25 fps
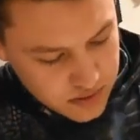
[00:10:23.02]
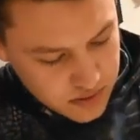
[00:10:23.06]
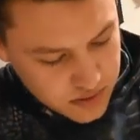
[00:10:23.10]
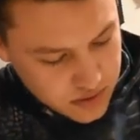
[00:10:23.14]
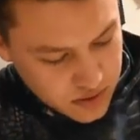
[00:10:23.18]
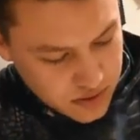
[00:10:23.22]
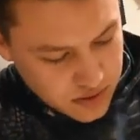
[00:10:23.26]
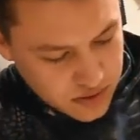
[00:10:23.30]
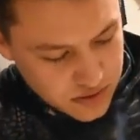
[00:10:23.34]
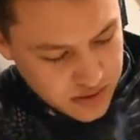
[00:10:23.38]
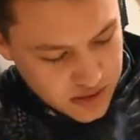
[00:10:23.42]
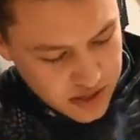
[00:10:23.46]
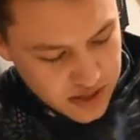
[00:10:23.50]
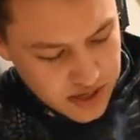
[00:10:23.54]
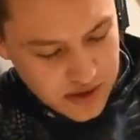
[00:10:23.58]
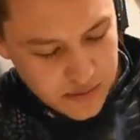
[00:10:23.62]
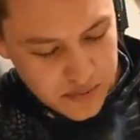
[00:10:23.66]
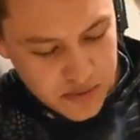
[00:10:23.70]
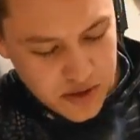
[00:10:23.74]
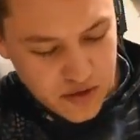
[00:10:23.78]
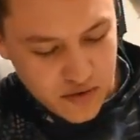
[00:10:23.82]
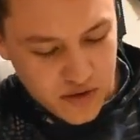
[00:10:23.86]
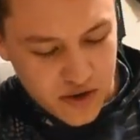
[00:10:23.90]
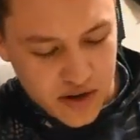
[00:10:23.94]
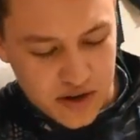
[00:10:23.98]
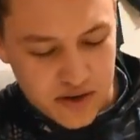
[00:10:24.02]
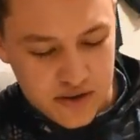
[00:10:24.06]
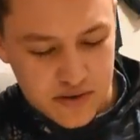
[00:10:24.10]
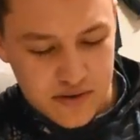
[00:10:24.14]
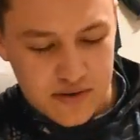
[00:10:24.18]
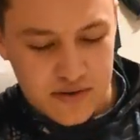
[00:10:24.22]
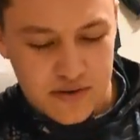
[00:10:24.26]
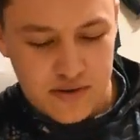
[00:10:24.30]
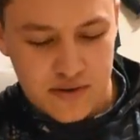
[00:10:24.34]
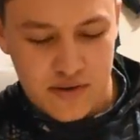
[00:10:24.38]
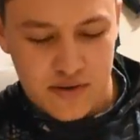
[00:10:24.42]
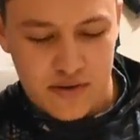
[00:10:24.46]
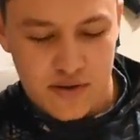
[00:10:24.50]
Cool, it gave me 3.
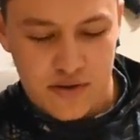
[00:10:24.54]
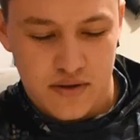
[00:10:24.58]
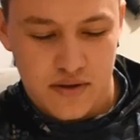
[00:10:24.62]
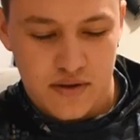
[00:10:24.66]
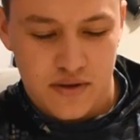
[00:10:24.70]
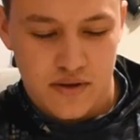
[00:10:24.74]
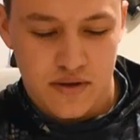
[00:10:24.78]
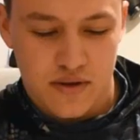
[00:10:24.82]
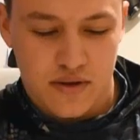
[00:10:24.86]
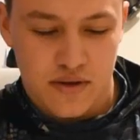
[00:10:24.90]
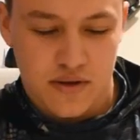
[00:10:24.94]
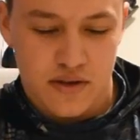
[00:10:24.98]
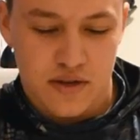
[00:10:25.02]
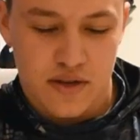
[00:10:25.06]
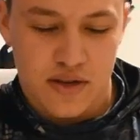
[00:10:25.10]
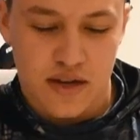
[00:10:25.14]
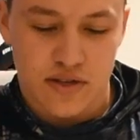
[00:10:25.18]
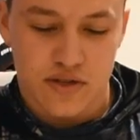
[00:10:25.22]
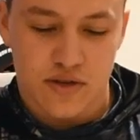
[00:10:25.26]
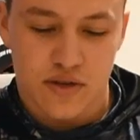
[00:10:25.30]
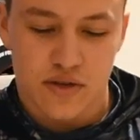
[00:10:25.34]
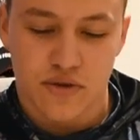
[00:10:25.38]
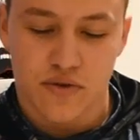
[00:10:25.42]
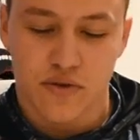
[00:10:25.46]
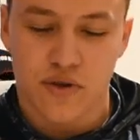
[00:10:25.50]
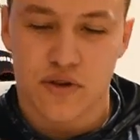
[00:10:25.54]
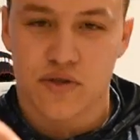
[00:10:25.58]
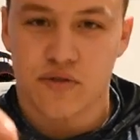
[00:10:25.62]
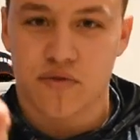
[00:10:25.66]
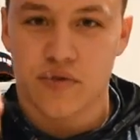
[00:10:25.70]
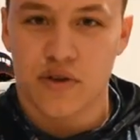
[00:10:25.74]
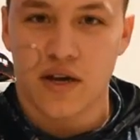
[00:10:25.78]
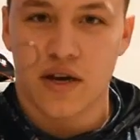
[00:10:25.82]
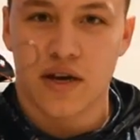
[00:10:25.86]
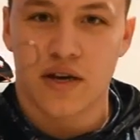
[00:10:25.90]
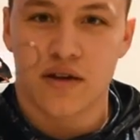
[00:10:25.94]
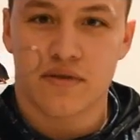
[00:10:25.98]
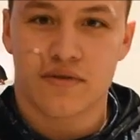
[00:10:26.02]
You guys all know what a
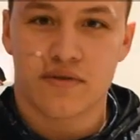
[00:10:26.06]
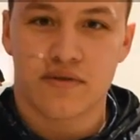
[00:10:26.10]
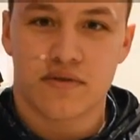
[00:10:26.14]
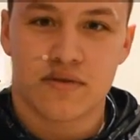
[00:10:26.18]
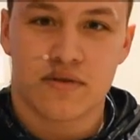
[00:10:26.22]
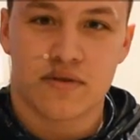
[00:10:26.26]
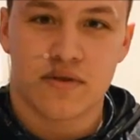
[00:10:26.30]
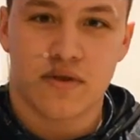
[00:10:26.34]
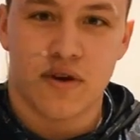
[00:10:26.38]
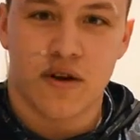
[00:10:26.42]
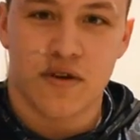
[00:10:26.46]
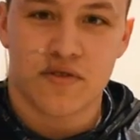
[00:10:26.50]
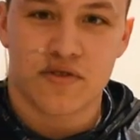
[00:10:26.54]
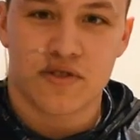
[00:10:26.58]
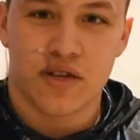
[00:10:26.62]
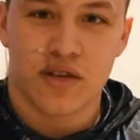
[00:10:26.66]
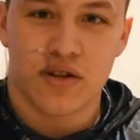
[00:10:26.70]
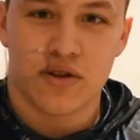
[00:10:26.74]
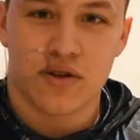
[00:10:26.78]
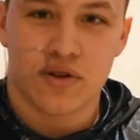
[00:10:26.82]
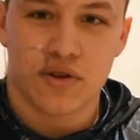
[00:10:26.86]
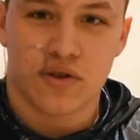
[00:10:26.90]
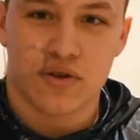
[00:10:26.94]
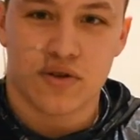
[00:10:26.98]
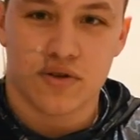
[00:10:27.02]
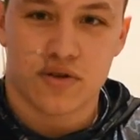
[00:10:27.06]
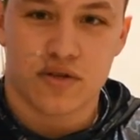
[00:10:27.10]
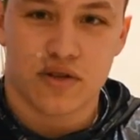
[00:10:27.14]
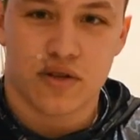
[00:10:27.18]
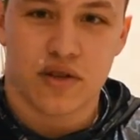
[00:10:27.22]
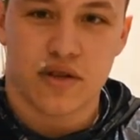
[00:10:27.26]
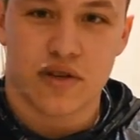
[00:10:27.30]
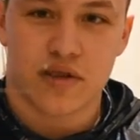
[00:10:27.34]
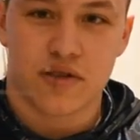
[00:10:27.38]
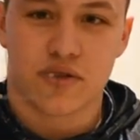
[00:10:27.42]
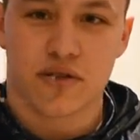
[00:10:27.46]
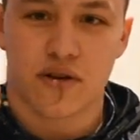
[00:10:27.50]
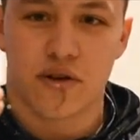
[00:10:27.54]
3/0 offset hook looks
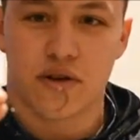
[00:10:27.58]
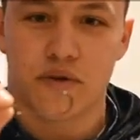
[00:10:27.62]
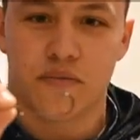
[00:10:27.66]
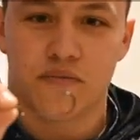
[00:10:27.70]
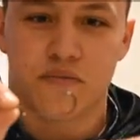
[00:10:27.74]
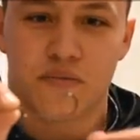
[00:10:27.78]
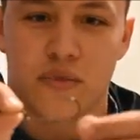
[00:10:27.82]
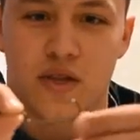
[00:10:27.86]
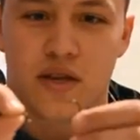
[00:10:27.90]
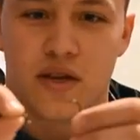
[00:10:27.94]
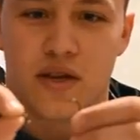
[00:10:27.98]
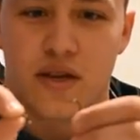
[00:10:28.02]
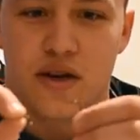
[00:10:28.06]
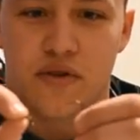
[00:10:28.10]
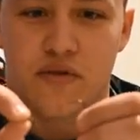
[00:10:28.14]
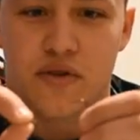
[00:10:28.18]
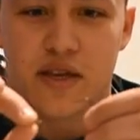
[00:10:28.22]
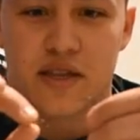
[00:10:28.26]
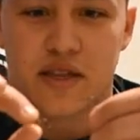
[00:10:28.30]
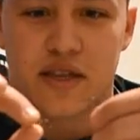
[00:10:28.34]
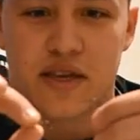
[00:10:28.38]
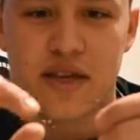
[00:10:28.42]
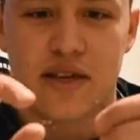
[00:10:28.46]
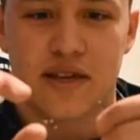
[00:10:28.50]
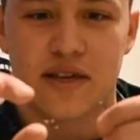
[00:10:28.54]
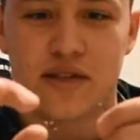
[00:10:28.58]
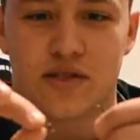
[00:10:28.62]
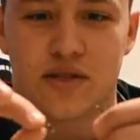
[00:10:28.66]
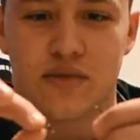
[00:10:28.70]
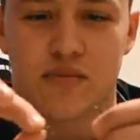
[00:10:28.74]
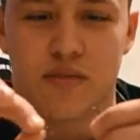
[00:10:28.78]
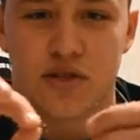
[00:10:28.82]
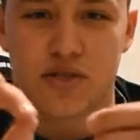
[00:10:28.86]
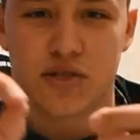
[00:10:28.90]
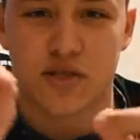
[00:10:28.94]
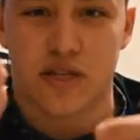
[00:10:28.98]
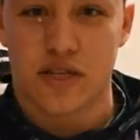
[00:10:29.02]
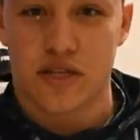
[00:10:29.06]
like, so I don't really have to get into
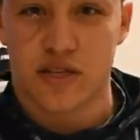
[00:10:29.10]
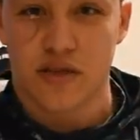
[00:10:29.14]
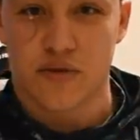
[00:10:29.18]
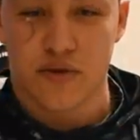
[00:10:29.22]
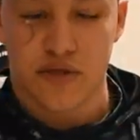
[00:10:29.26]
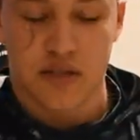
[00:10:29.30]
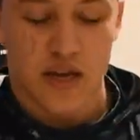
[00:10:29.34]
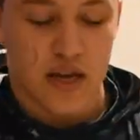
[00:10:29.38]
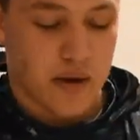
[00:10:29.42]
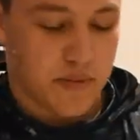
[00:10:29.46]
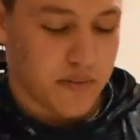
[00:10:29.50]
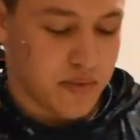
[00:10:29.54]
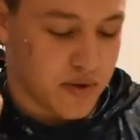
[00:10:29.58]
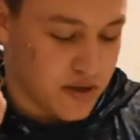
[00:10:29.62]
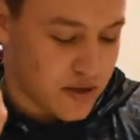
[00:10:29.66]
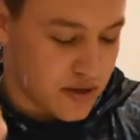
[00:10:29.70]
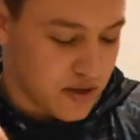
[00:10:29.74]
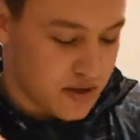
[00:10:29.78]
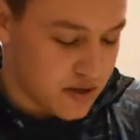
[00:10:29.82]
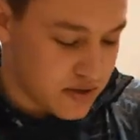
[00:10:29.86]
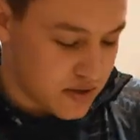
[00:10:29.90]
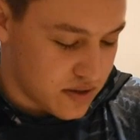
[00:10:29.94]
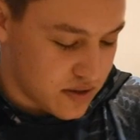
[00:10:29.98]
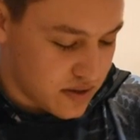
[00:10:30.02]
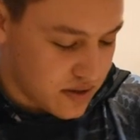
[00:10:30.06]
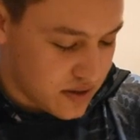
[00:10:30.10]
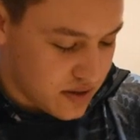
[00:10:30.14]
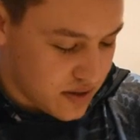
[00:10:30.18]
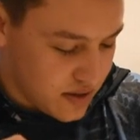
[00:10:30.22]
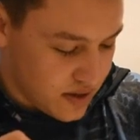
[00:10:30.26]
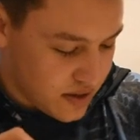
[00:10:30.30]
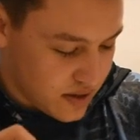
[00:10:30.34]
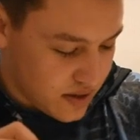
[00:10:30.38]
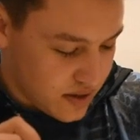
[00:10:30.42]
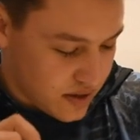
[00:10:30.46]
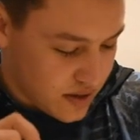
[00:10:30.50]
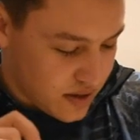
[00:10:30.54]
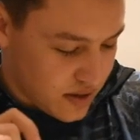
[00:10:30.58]
much detail with that, but these
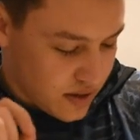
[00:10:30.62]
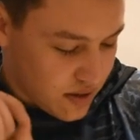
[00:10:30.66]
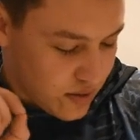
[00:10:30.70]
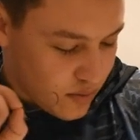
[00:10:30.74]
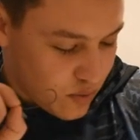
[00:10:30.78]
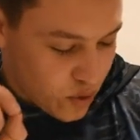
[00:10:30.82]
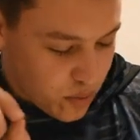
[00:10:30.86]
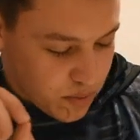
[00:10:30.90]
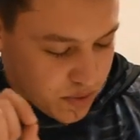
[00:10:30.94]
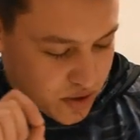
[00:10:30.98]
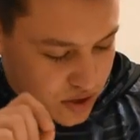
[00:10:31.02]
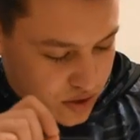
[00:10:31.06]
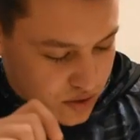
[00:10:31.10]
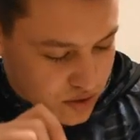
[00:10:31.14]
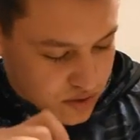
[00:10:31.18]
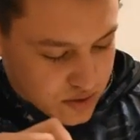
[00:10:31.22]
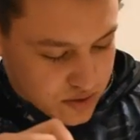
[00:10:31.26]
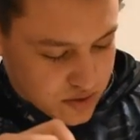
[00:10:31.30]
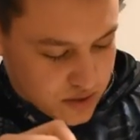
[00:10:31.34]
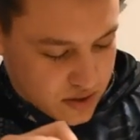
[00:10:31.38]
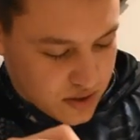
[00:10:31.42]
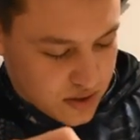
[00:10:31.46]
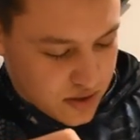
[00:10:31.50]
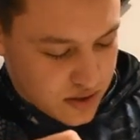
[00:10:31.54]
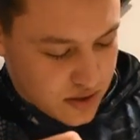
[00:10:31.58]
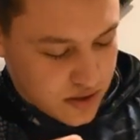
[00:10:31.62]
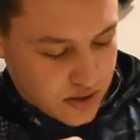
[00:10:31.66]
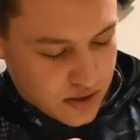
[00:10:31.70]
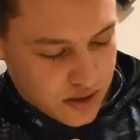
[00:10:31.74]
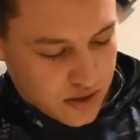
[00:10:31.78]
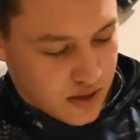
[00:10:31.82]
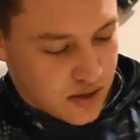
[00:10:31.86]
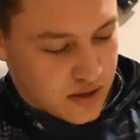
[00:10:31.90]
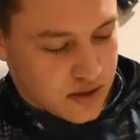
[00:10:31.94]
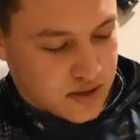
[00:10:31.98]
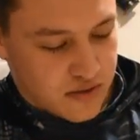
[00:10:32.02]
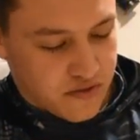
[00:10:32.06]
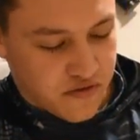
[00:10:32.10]
will be used
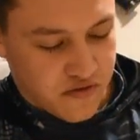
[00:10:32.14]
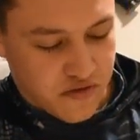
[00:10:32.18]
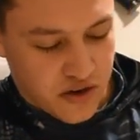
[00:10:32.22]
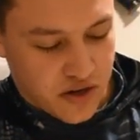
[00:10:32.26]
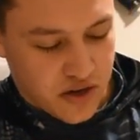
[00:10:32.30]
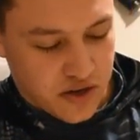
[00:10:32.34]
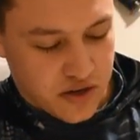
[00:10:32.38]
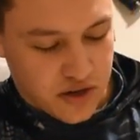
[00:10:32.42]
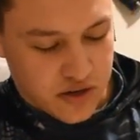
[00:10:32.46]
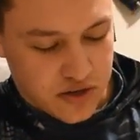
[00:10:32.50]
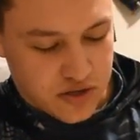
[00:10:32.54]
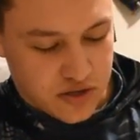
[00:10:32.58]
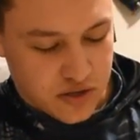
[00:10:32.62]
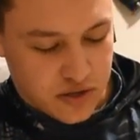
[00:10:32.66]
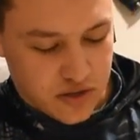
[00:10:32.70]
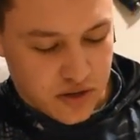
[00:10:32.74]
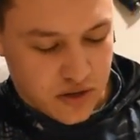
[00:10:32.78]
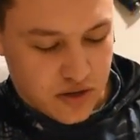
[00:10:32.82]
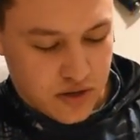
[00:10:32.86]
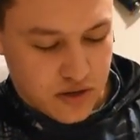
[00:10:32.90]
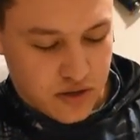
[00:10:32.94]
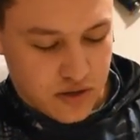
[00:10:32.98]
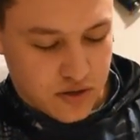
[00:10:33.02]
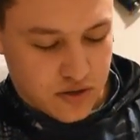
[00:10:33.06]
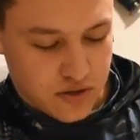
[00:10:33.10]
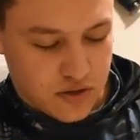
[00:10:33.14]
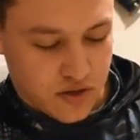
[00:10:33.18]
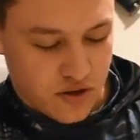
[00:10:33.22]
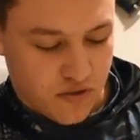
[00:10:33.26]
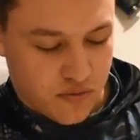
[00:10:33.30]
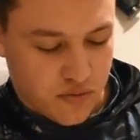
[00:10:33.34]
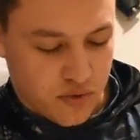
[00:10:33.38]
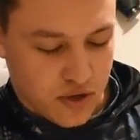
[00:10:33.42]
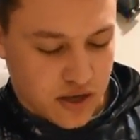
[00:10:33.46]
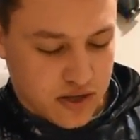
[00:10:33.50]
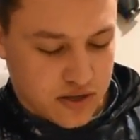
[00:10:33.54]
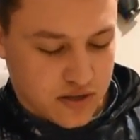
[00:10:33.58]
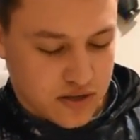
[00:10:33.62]
on some very nice
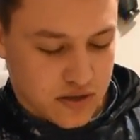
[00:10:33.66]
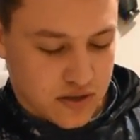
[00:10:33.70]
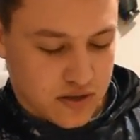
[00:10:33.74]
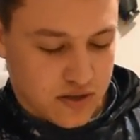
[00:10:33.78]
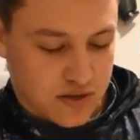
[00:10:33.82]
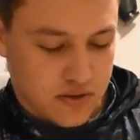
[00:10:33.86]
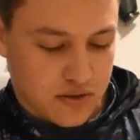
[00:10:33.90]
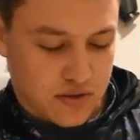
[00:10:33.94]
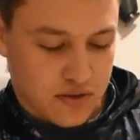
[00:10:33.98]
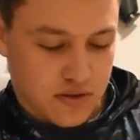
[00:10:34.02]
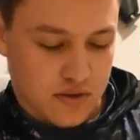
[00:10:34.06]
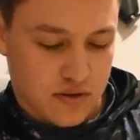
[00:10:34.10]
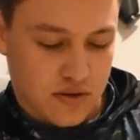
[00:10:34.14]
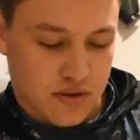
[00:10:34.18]
soft plastics.